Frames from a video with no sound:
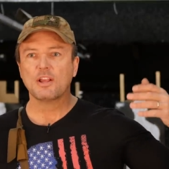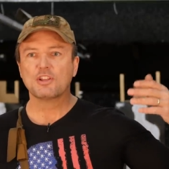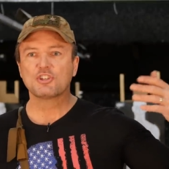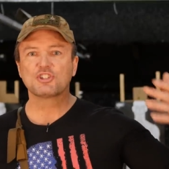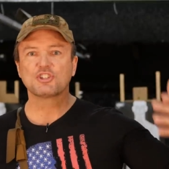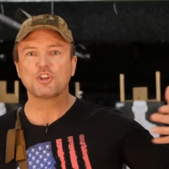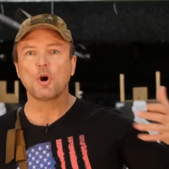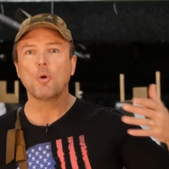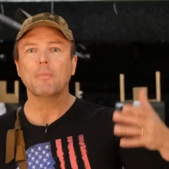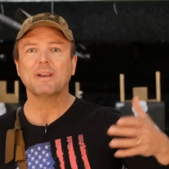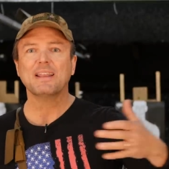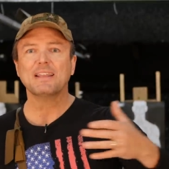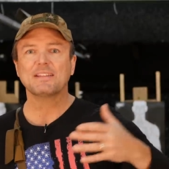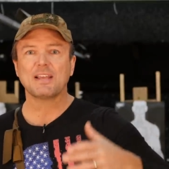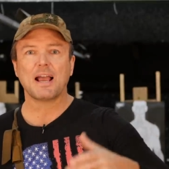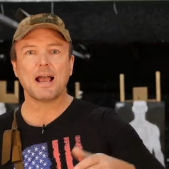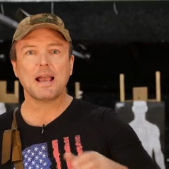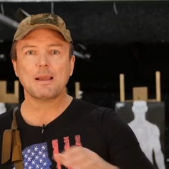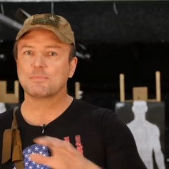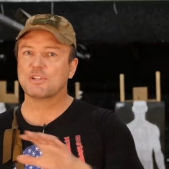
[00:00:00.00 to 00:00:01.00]
so many
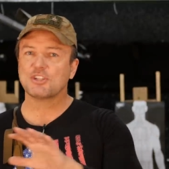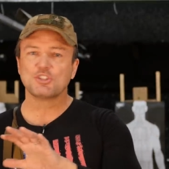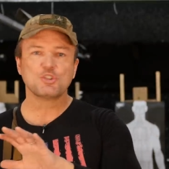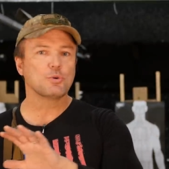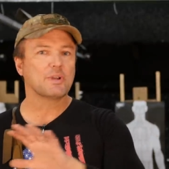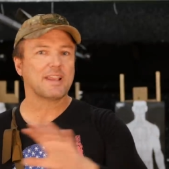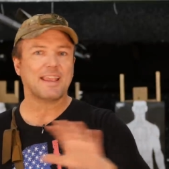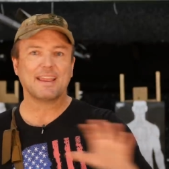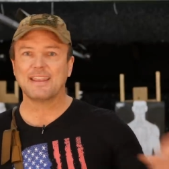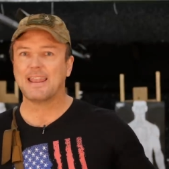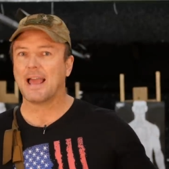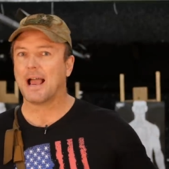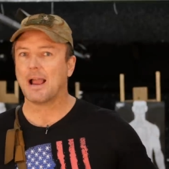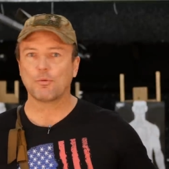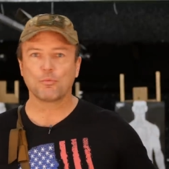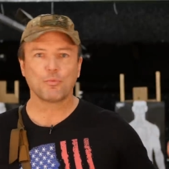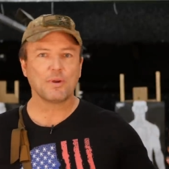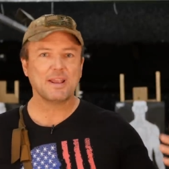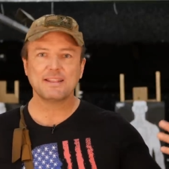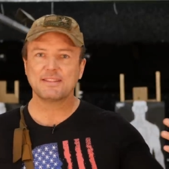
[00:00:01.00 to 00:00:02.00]
times that you
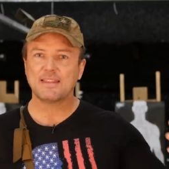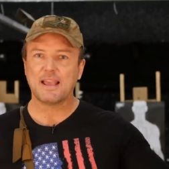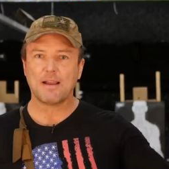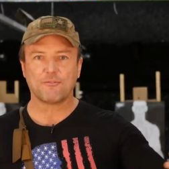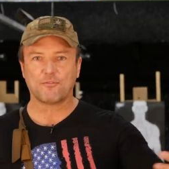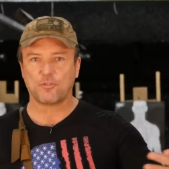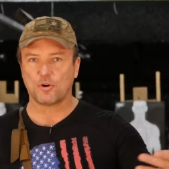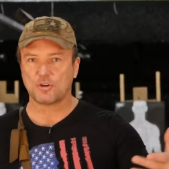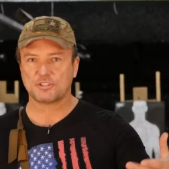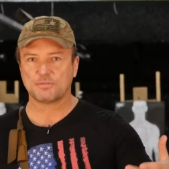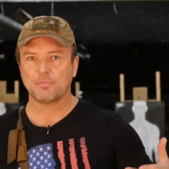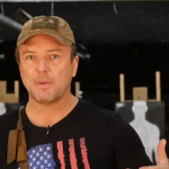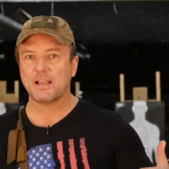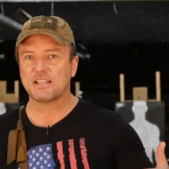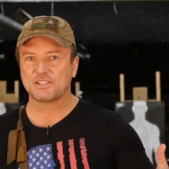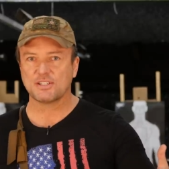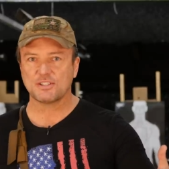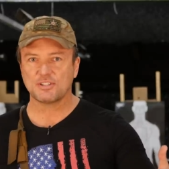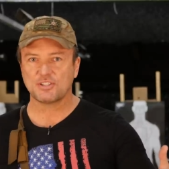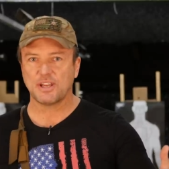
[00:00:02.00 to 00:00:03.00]
cannot read that first
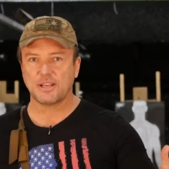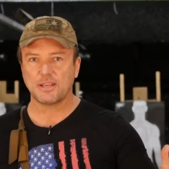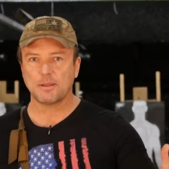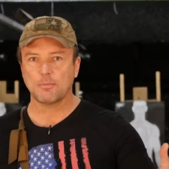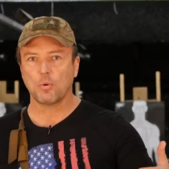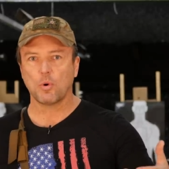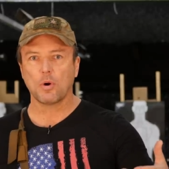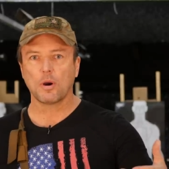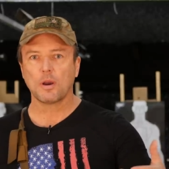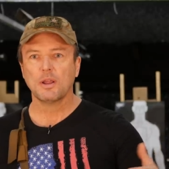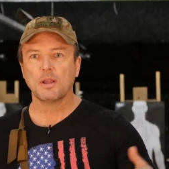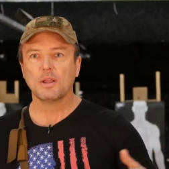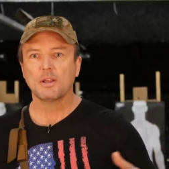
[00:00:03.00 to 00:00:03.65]
message anymore.